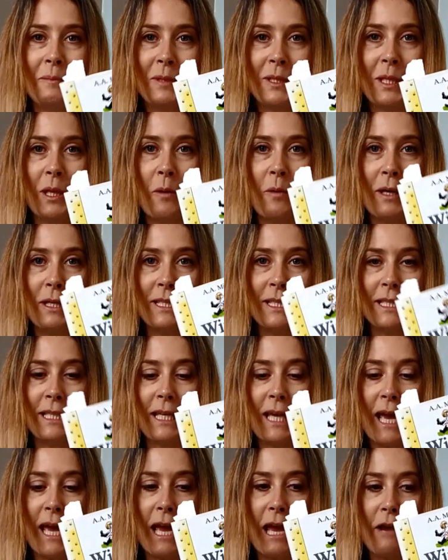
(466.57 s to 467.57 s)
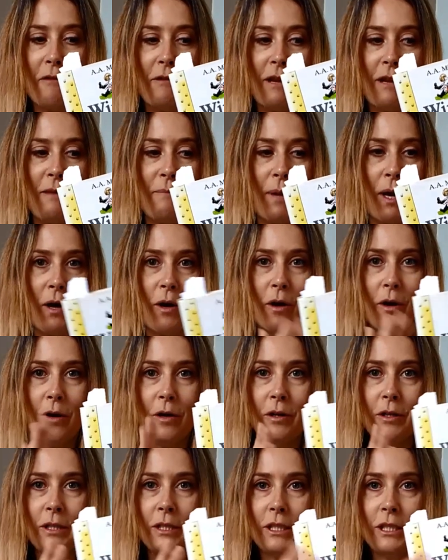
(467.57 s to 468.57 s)
So a scary
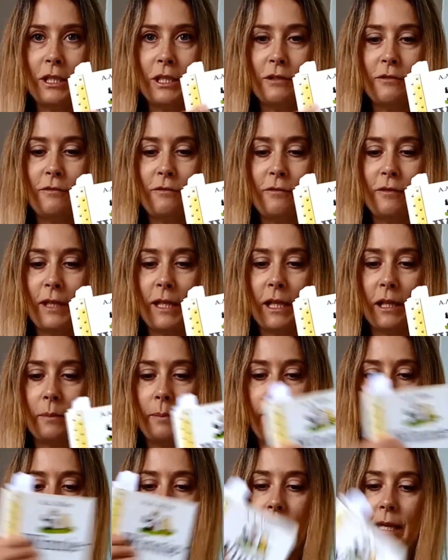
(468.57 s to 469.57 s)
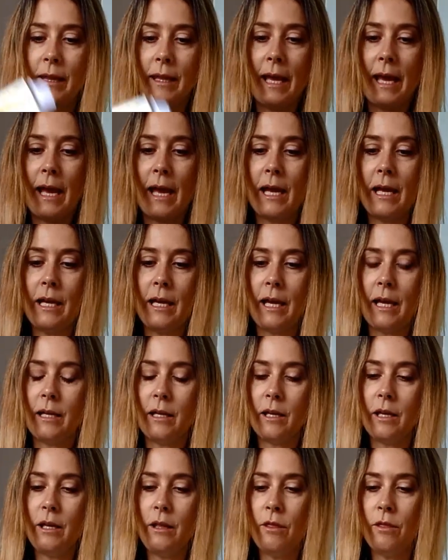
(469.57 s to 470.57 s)
part for little Piglet there, and
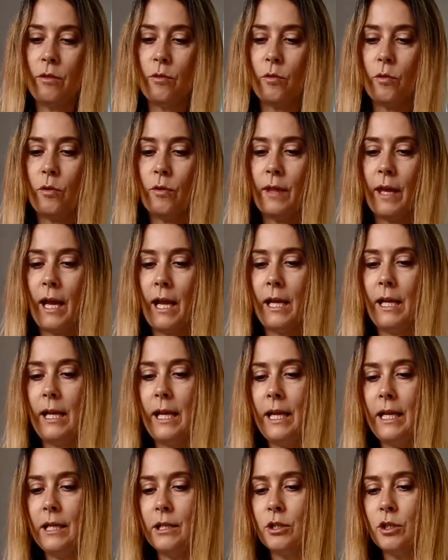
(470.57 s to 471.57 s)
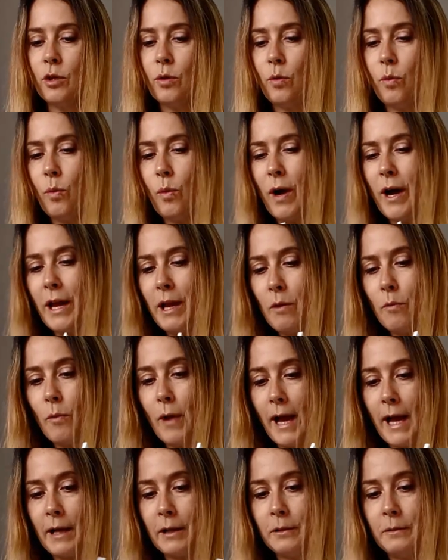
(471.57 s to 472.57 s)
I thought that linked quite
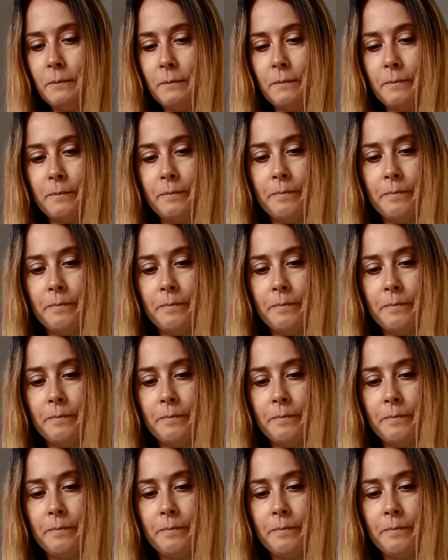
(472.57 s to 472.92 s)
well